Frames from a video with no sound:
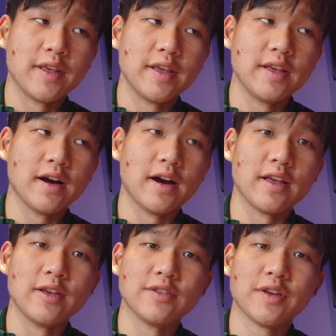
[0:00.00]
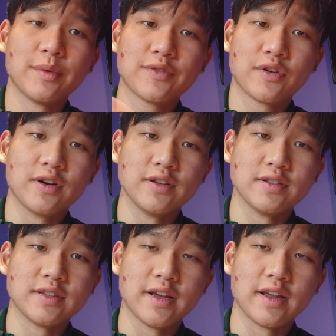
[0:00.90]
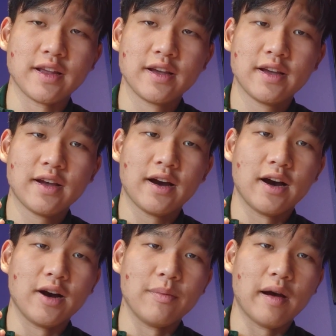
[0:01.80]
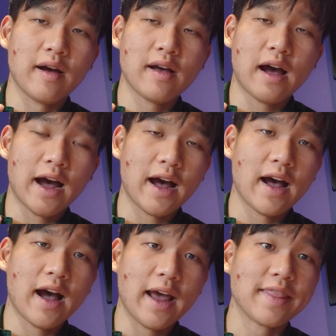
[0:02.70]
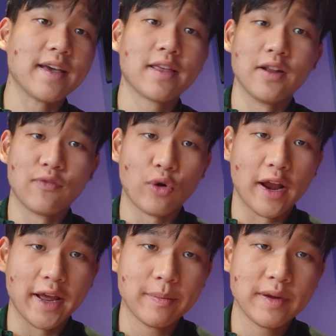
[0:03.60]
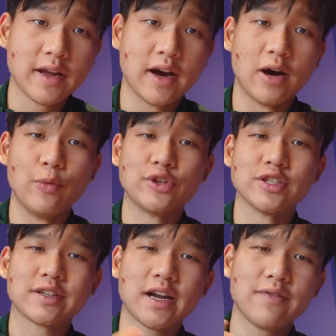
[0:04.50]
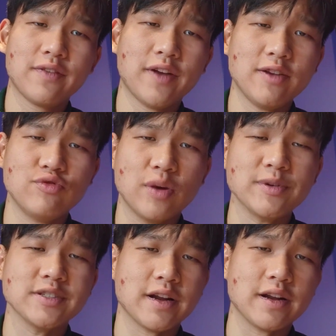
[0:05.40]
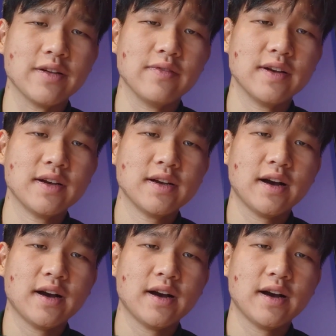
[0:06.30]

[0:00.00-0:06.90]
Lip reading: he is famous for his saying, I think, therefore I am, which is kind of a very representative